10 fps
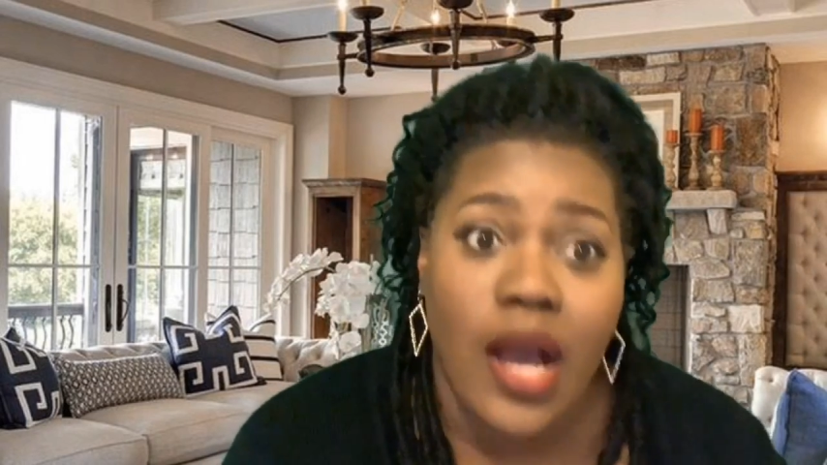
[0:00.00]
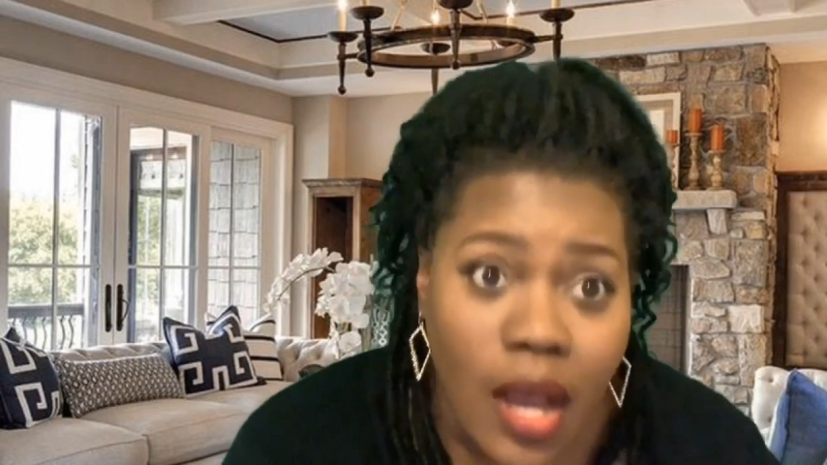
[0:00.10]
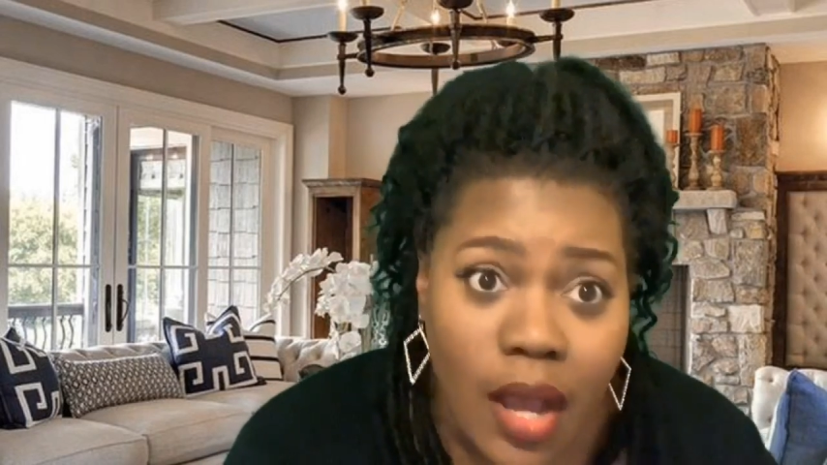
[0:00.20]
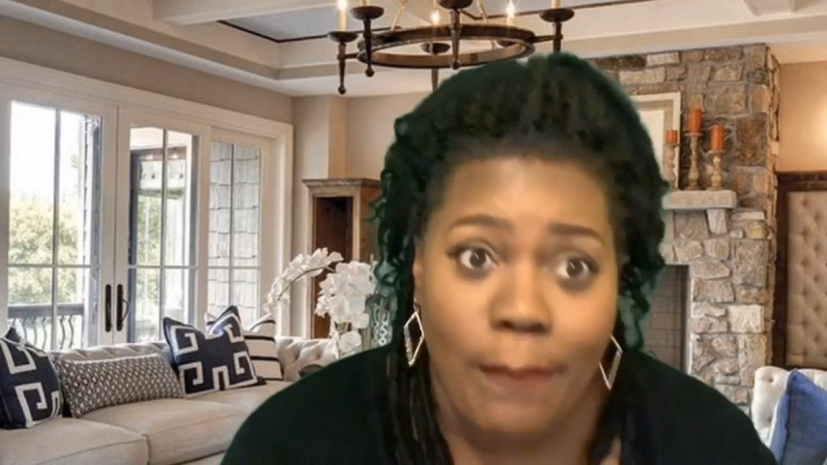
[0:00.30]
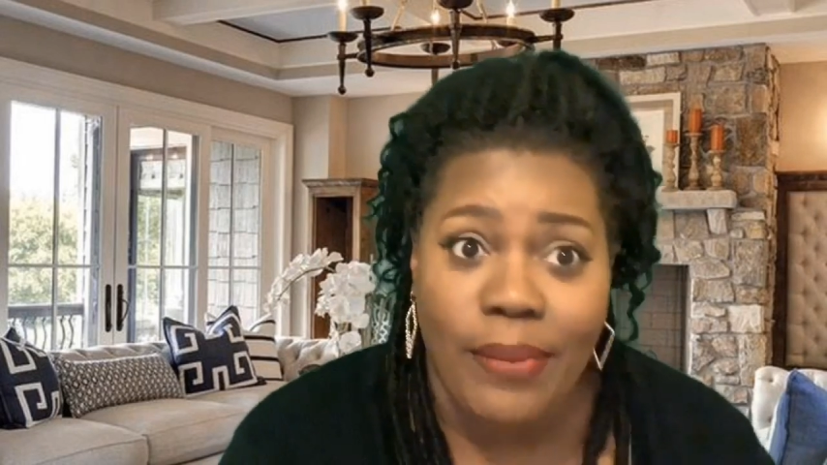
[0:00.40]

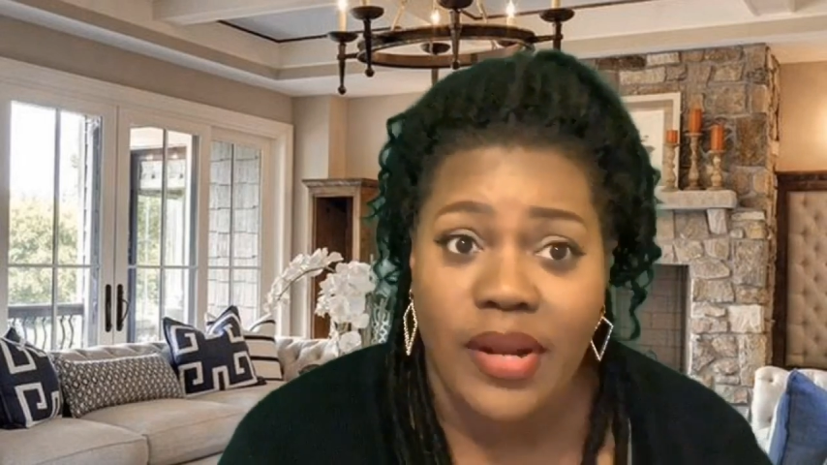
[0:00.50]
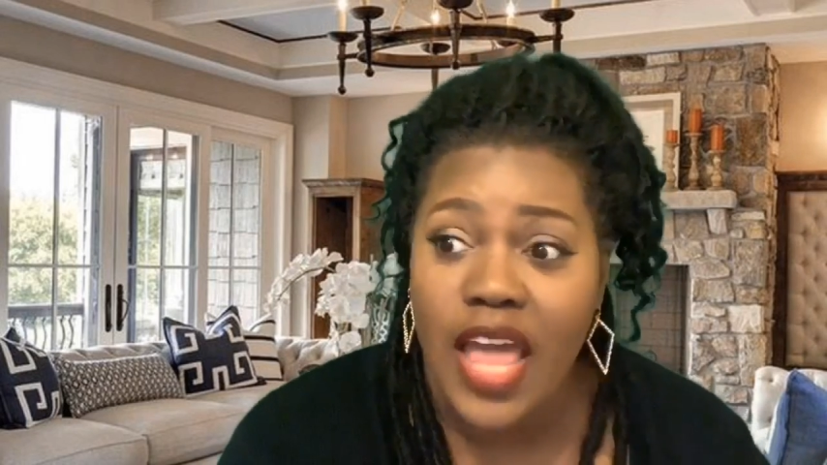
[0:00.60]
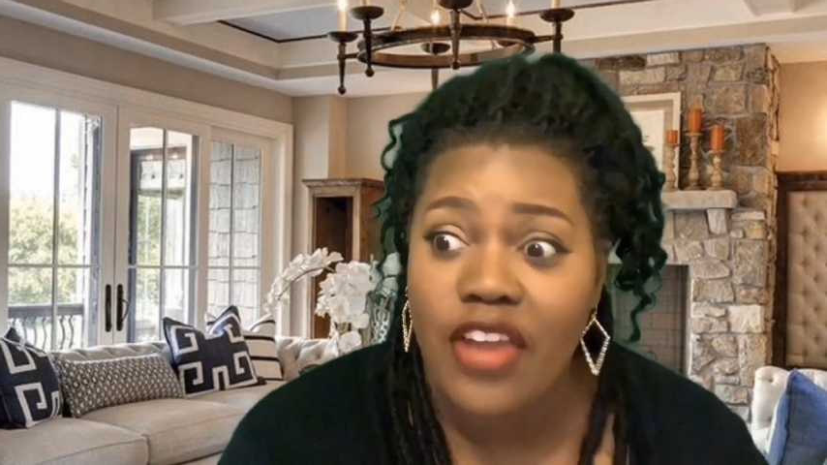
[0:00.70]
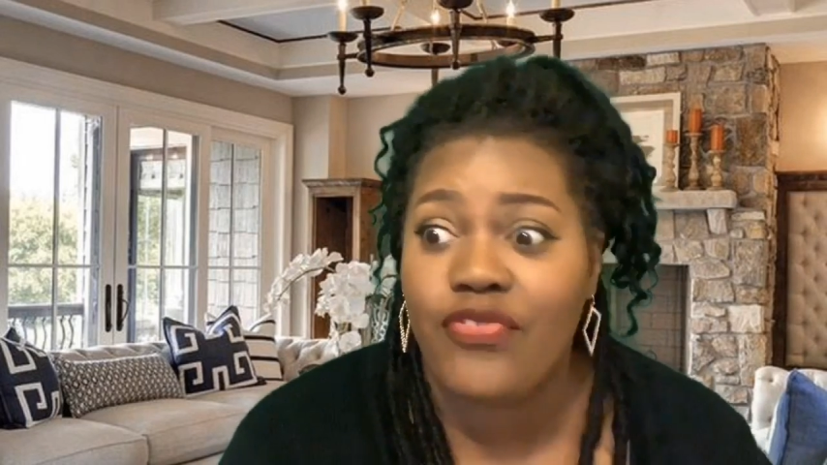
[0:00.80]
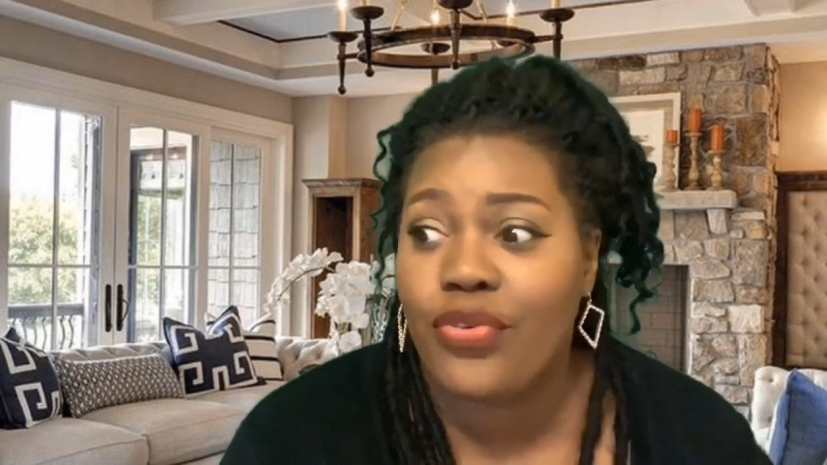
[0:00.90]
up,
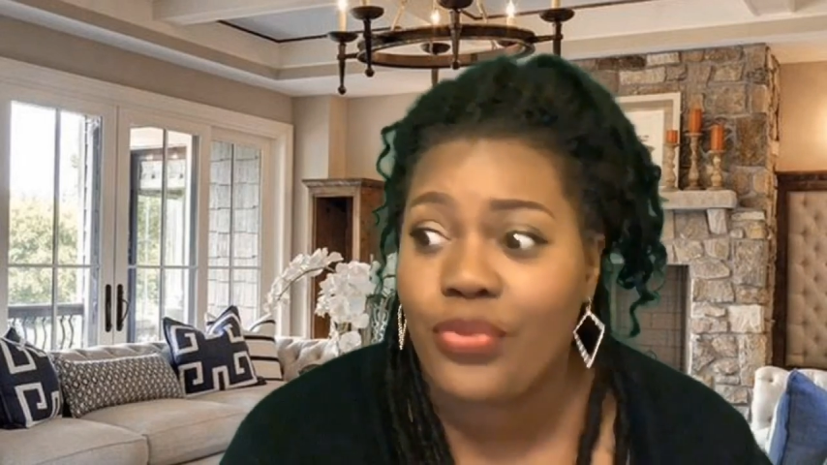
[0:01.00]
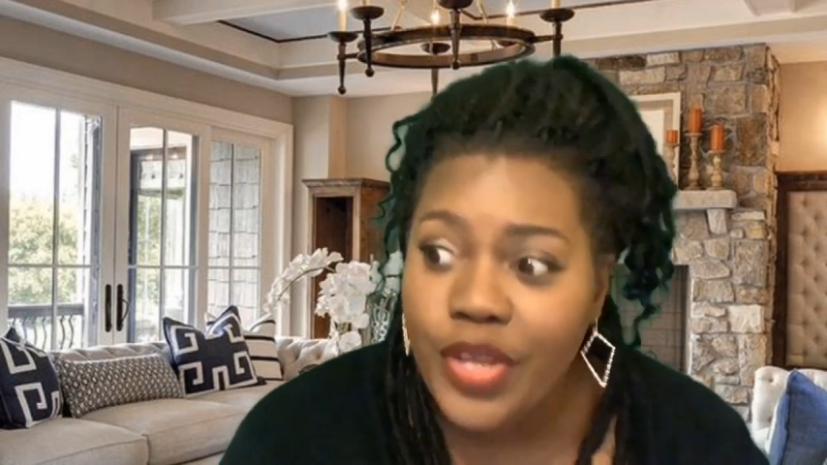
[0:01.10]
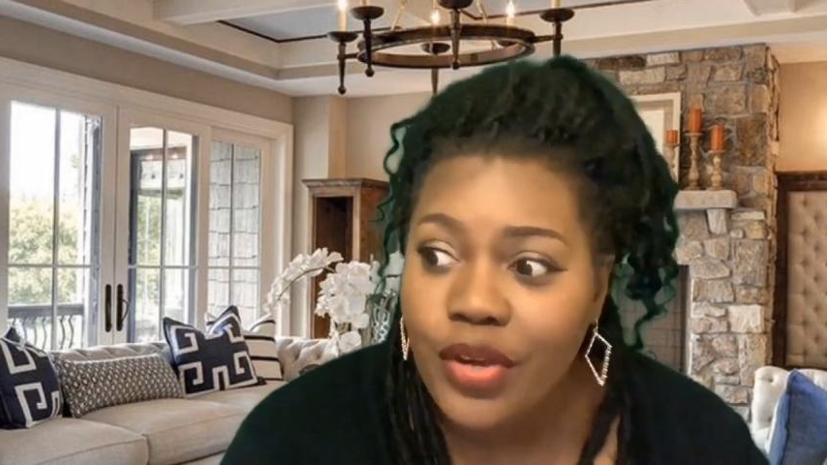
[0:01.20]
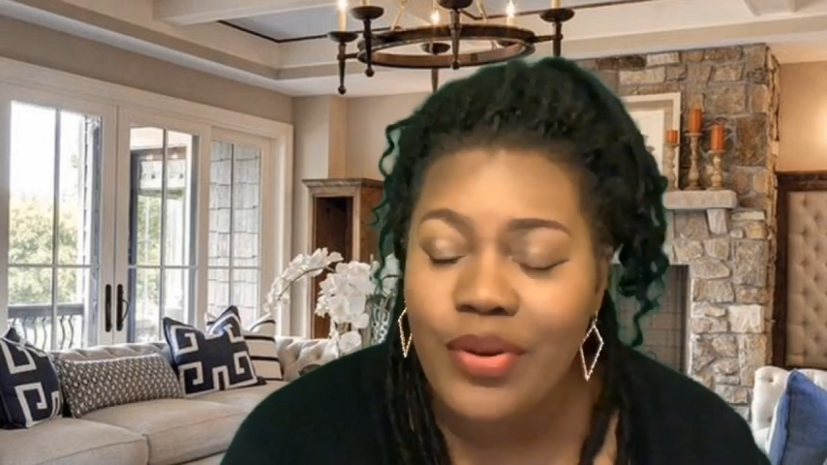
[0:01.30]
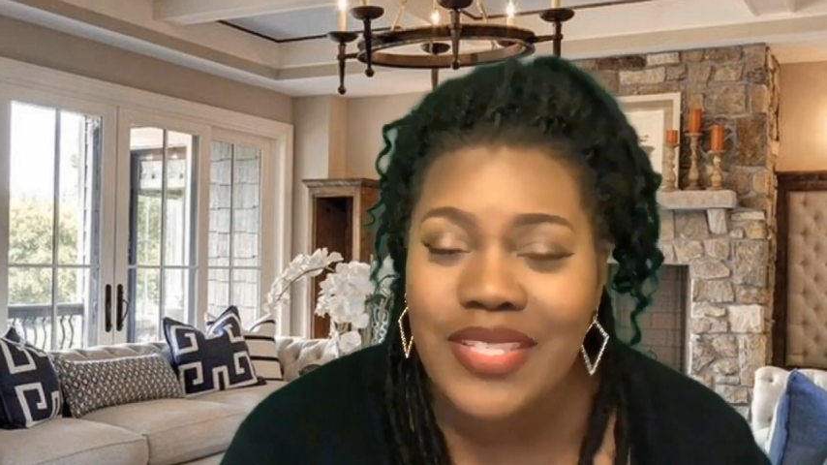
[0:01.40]
like, for real.